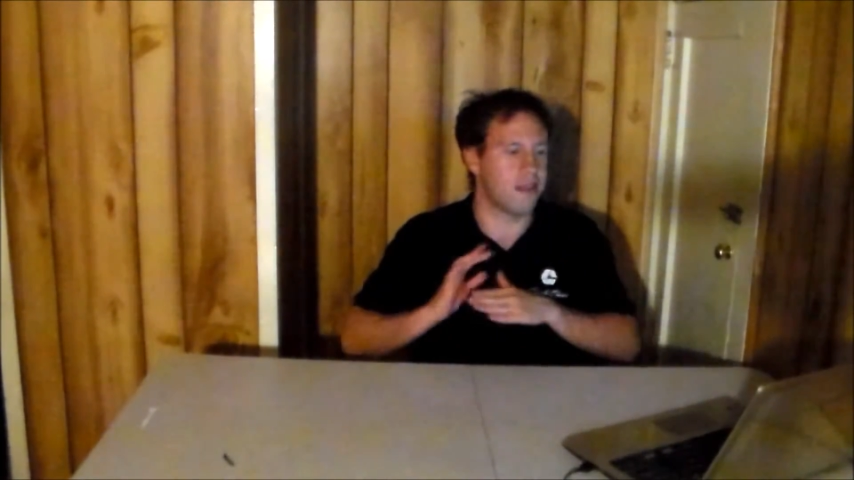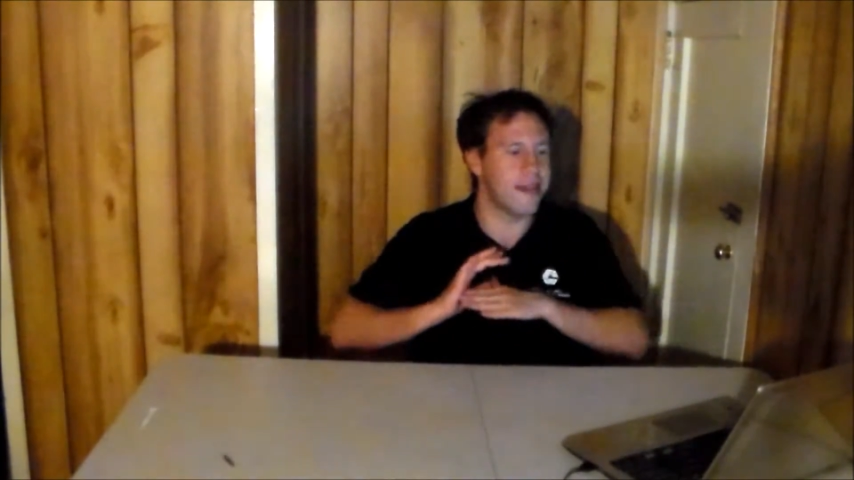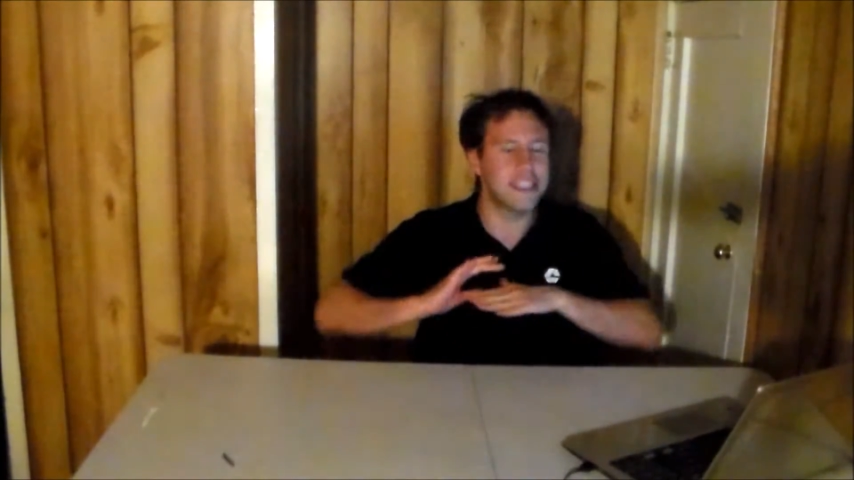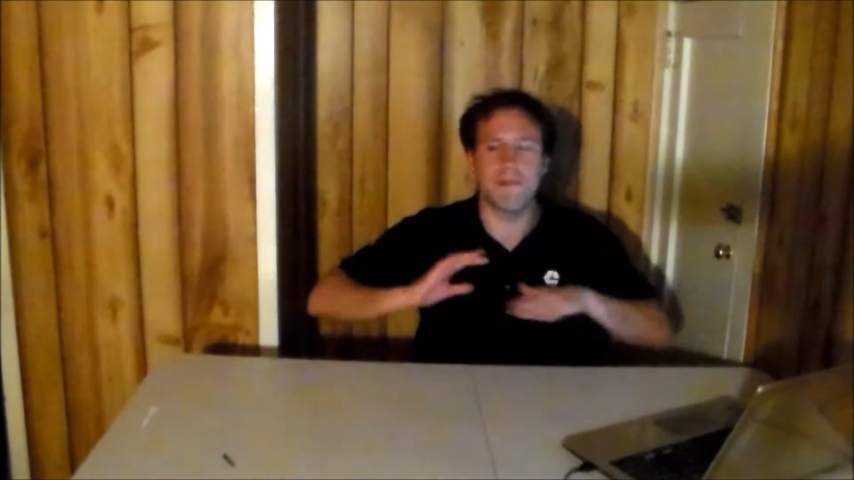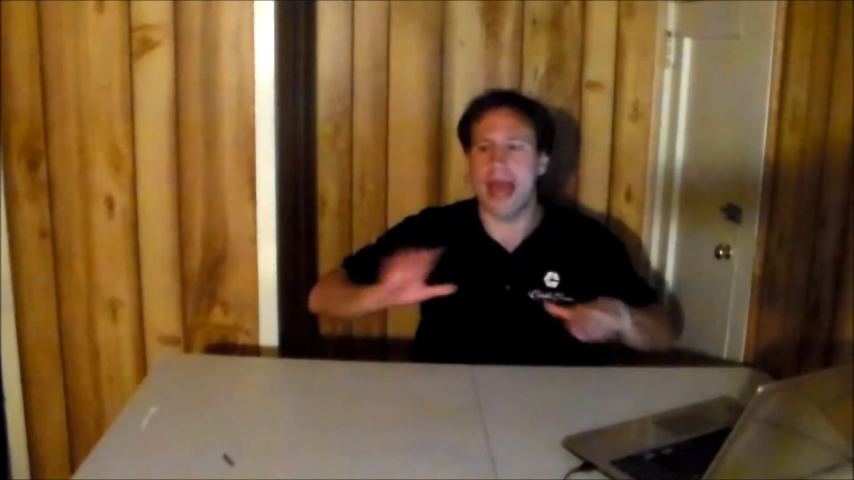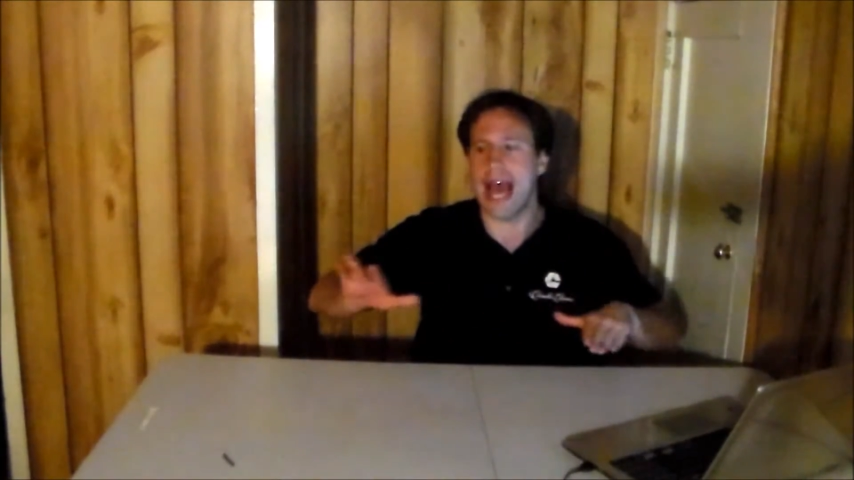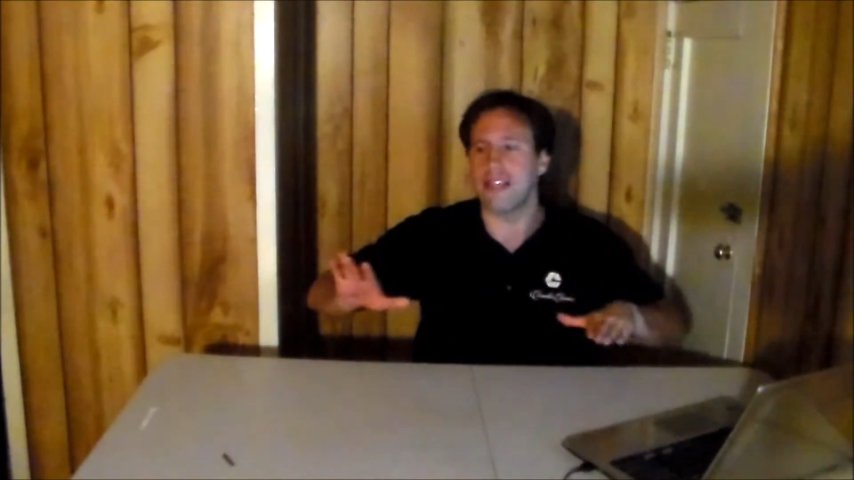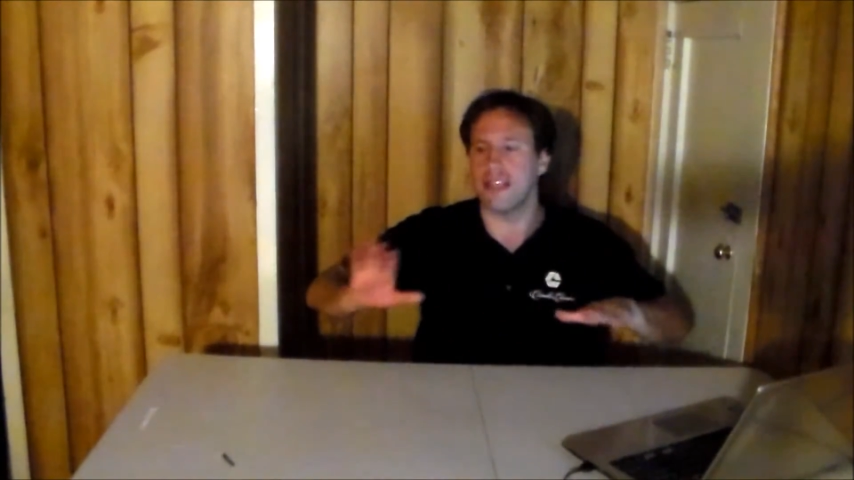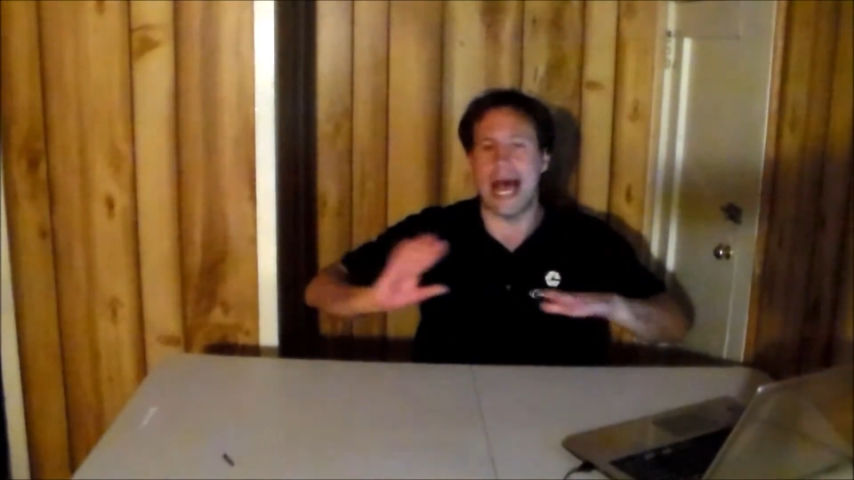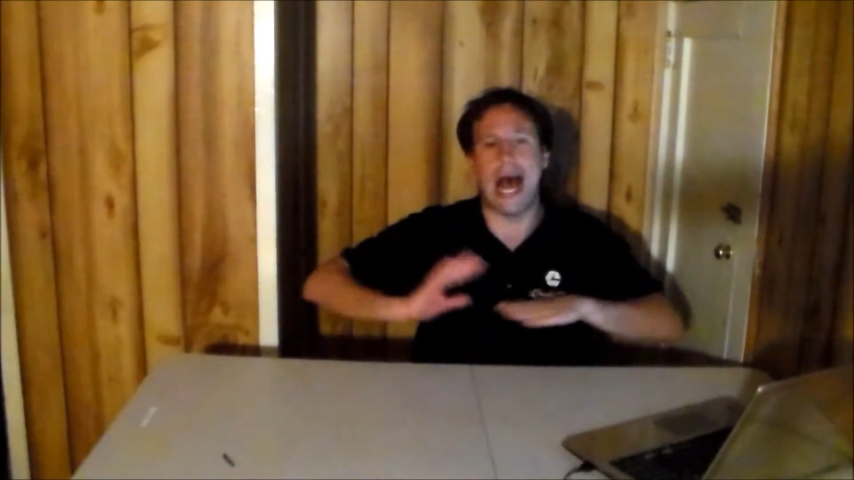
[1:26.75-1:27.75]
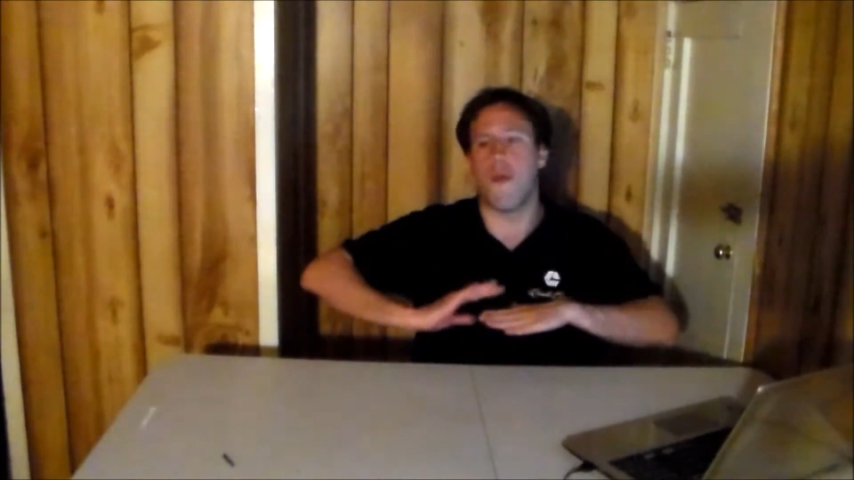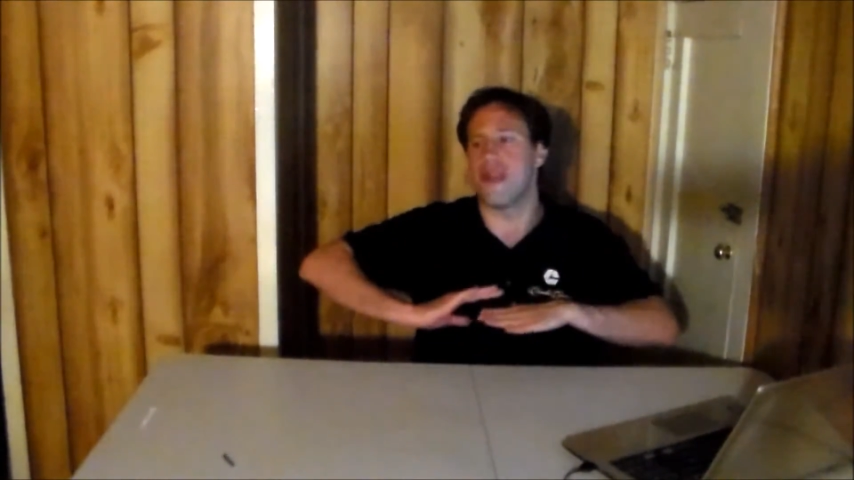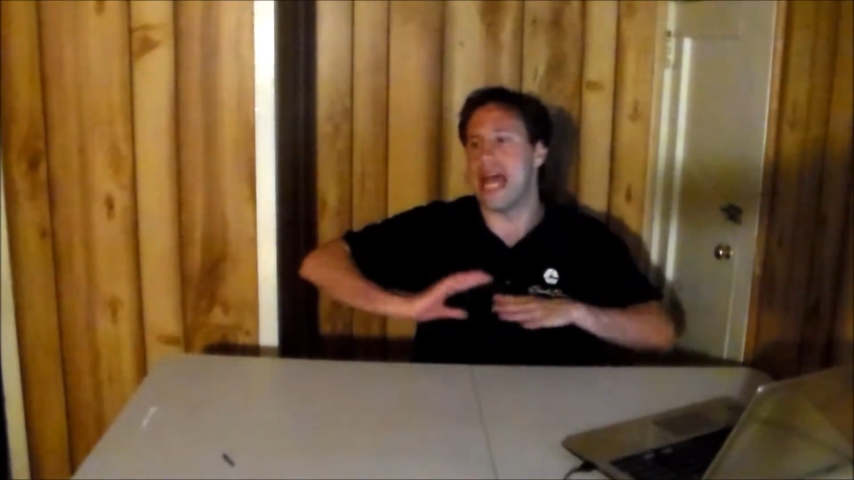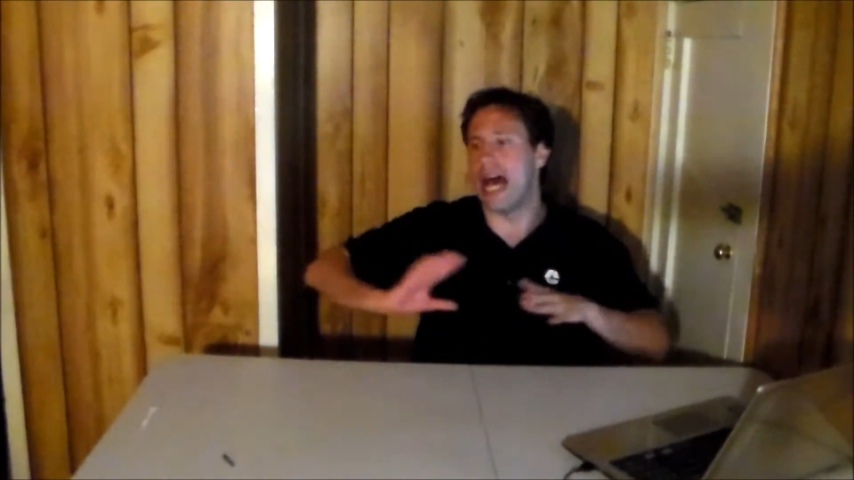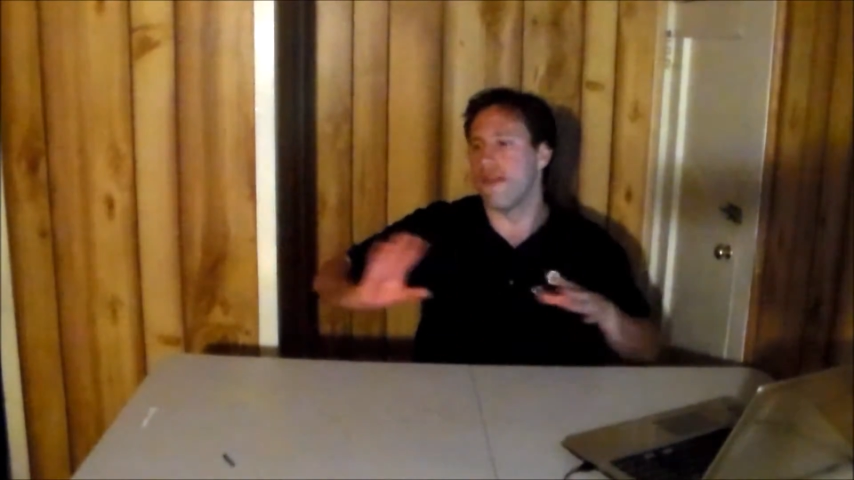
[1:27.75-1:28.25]
this match I
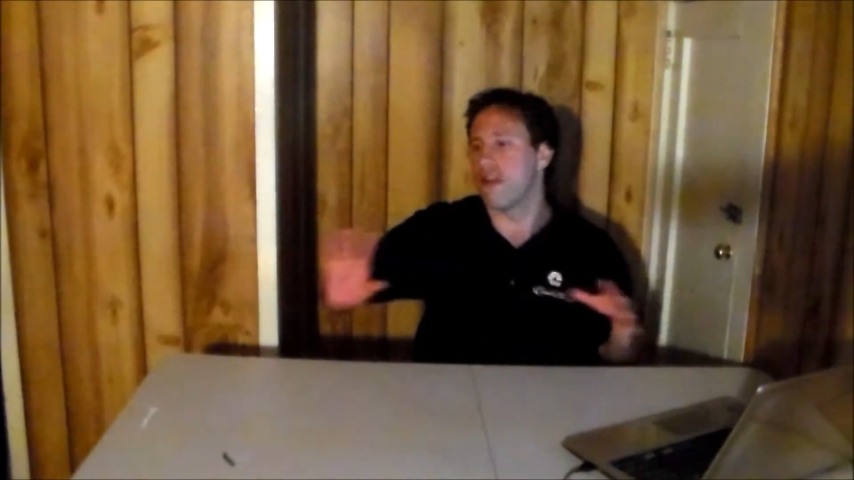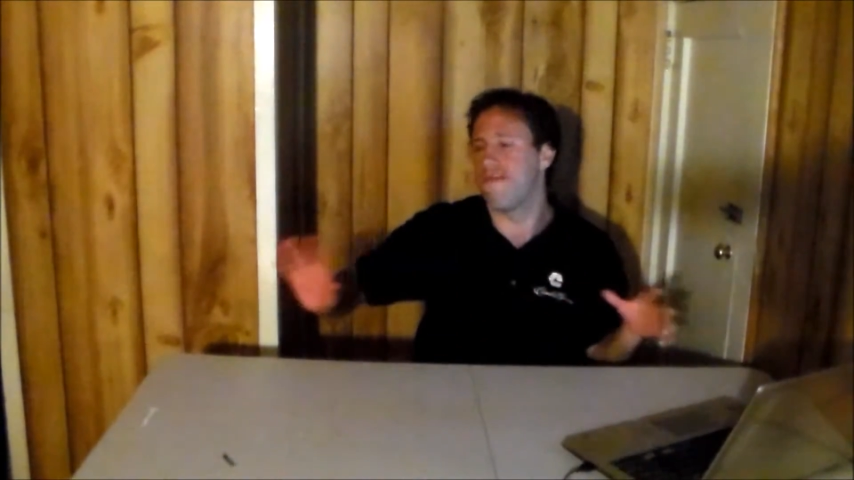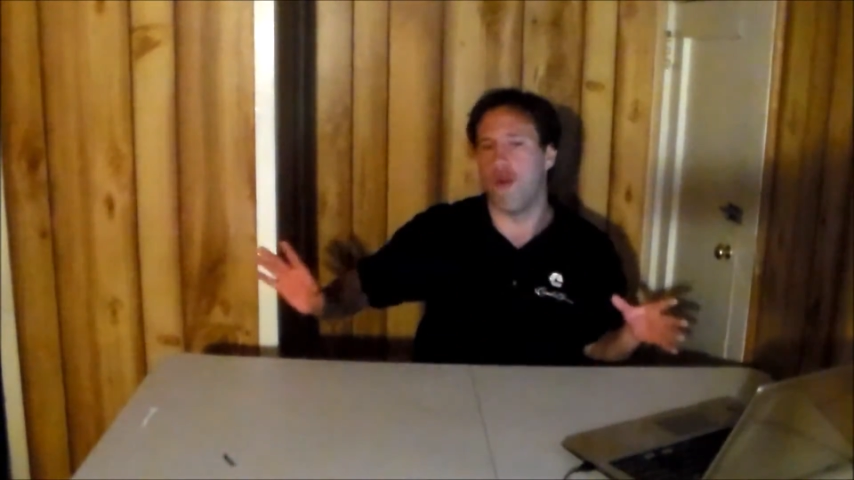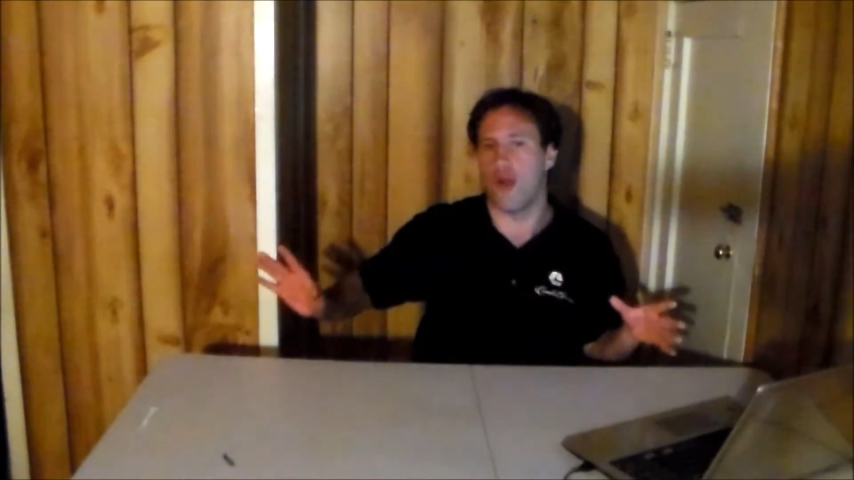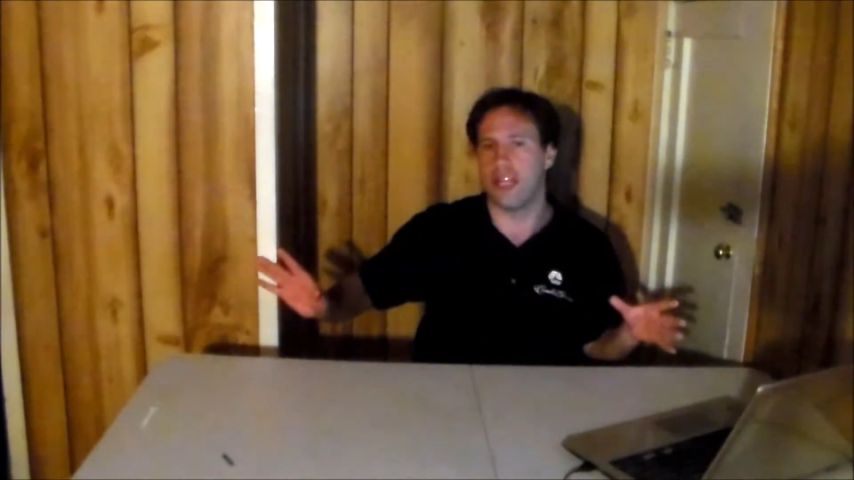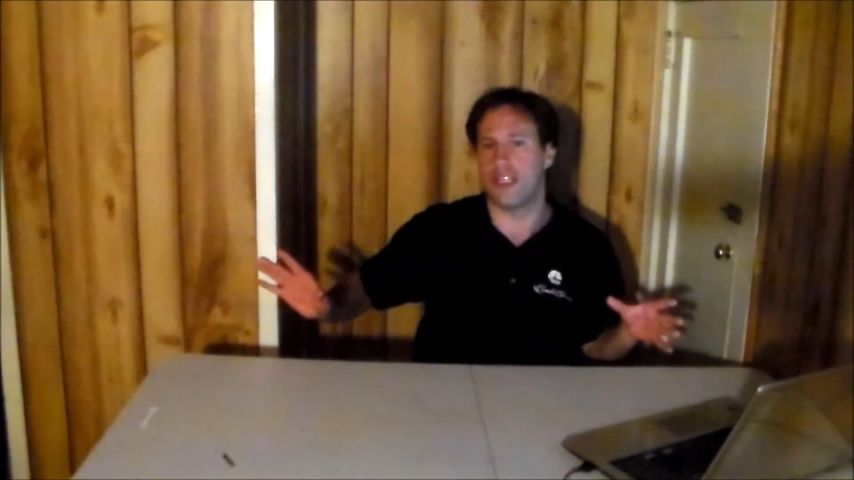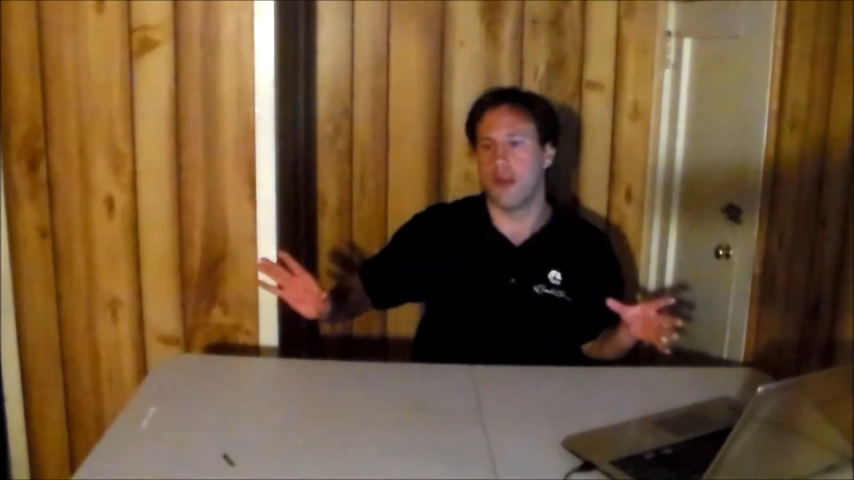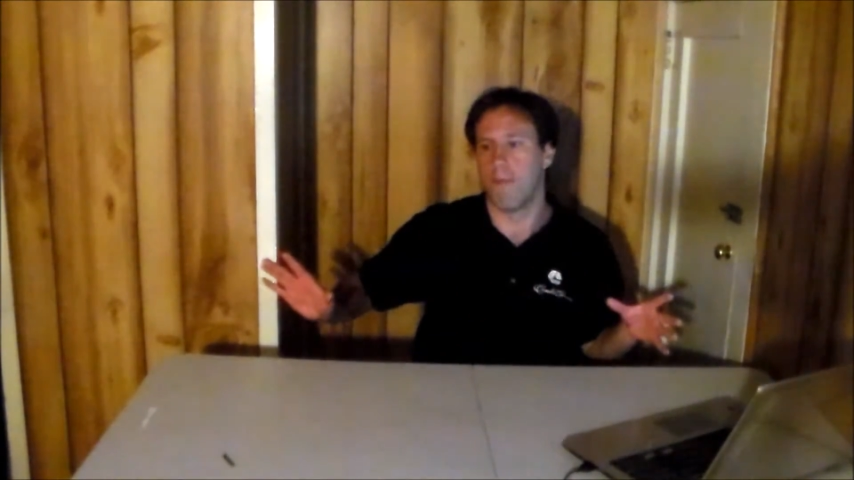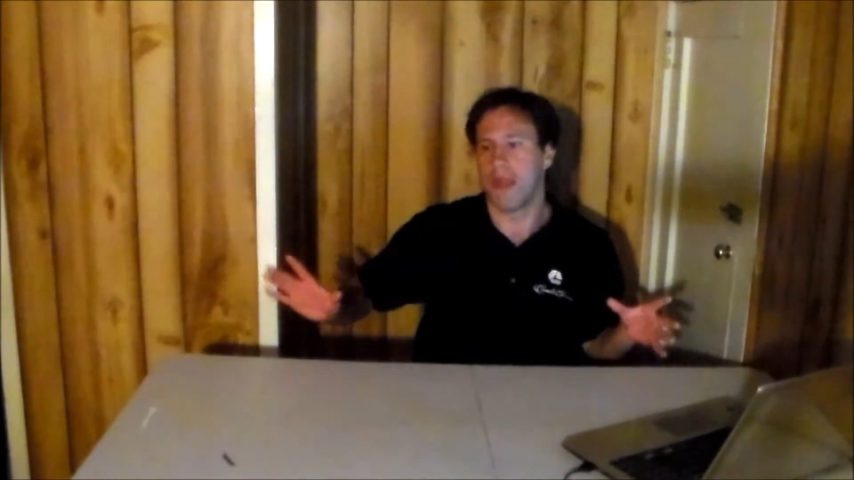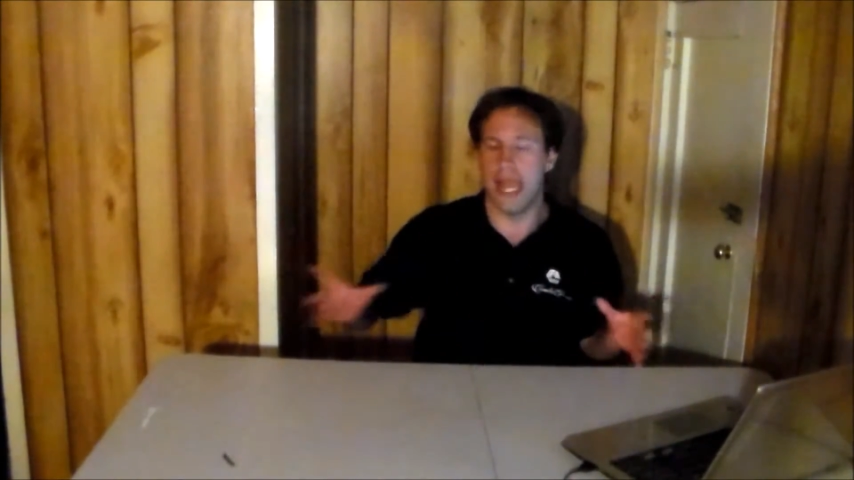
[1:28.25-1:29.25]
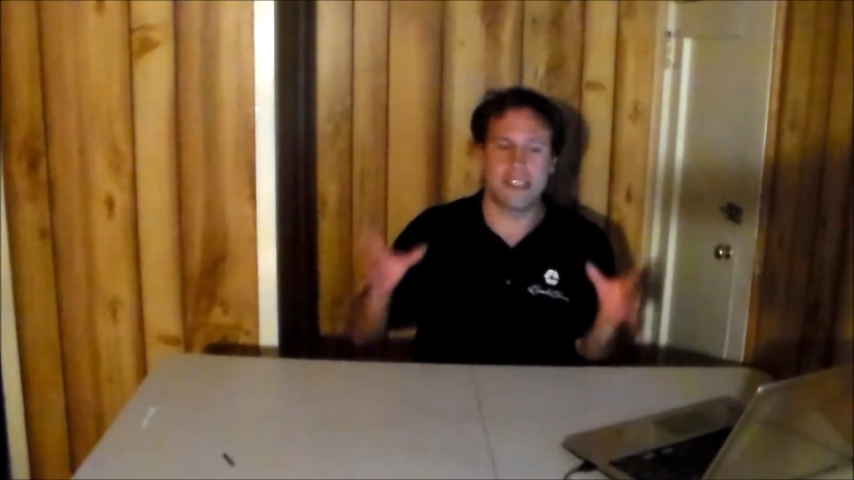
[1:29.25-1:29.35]
would not look forward to.